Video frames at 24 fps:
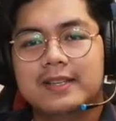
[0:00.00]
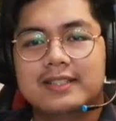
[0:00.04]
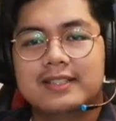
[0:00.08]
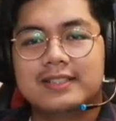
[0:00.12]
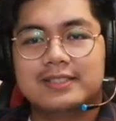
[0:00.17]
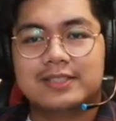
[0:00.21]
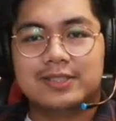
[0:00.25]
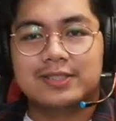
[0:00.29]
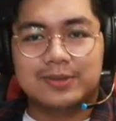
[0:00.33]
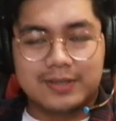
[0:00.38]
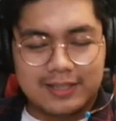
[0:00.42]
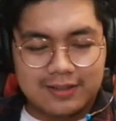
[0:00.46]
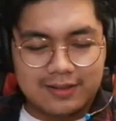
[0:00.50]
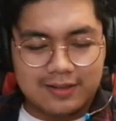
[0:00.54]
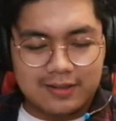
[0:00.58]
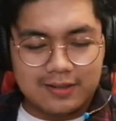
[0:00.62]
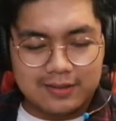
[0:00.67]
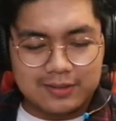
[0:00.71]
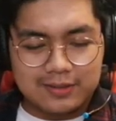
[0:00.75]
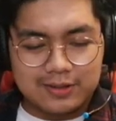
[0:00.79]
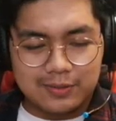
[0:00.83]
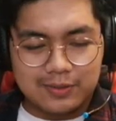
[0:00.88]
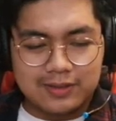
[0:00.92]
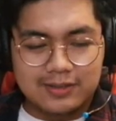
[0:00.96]
So here
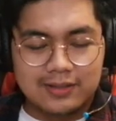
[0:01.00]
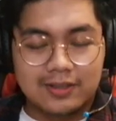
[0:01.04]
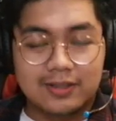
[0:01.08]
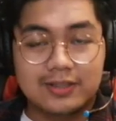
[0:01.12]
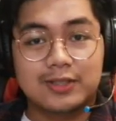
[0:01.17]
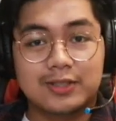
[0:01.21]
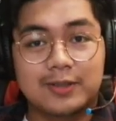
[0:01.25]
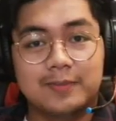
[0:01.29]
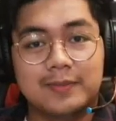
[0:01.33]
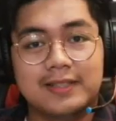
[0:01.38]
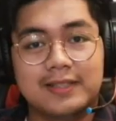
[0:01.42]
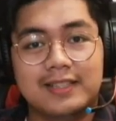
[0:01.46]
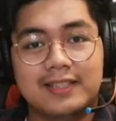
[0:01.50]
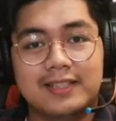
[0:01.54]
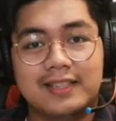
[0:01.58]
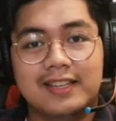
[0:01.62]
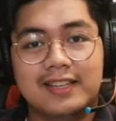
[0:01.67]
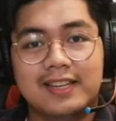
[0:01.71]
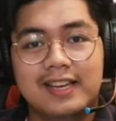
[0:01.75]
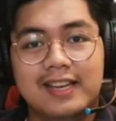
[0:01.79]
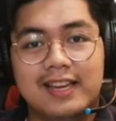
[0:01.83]
also we'll also be